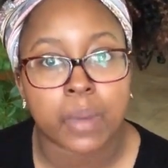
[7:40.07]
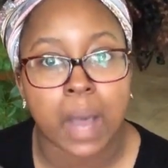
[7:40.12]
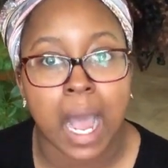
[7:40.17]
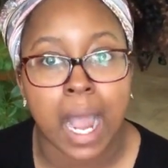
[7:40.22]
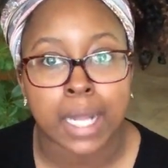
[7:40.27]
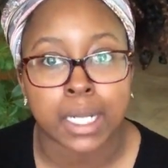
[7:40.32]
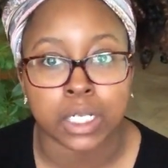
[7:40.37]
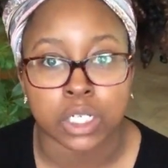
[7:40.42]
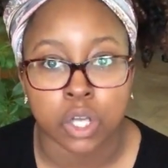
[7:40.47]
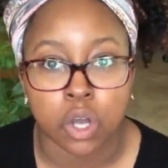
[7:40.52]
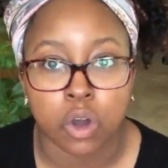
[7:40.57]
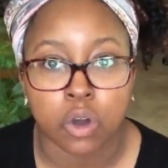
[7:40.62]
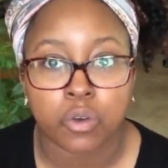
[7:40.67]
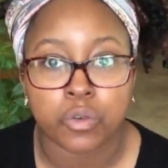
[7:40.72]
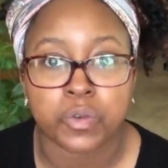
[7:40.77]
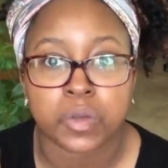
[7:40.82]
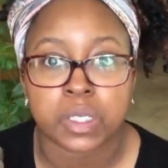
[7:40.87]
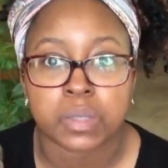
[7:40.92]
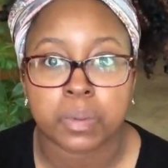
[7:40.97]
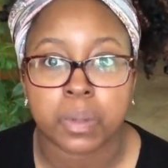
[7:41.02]
but I know
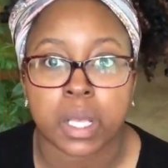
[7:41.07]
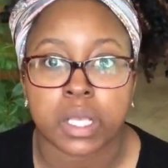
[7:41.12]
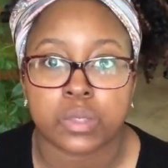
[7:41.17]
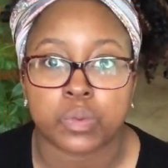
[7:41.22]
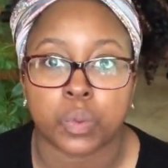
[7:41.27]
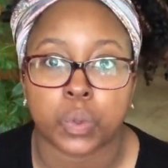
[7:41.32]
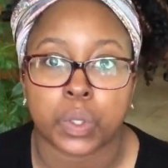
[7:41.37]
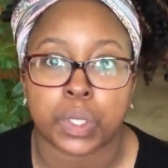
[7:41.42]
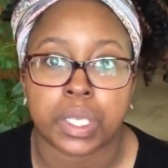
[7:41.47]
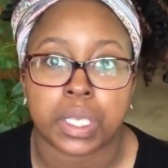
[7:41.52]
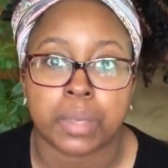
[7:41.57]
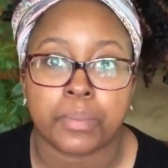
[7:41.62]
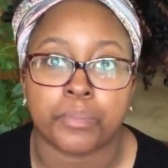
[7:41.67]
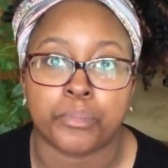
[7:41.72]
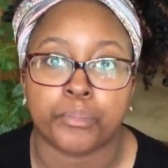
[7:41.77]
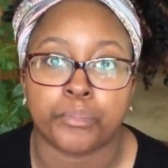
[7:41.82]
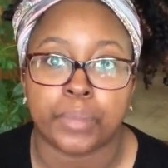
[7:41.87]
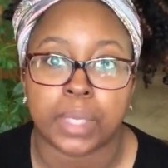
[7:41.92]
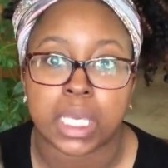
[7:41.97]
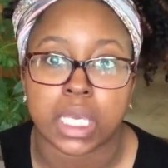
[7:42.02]
Fix Plus will
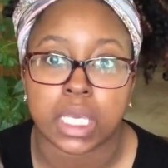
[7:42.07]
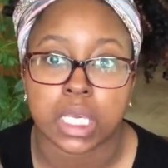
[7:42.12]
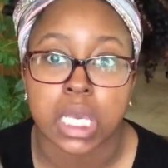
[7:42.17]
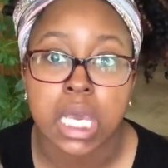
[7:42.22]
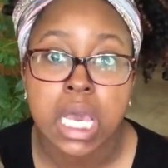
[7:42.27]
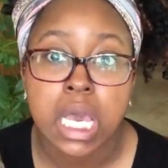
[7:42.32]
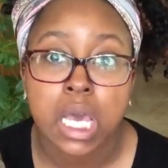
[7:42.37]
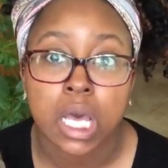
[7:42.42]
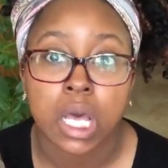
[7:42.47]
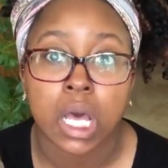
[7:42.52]
keep me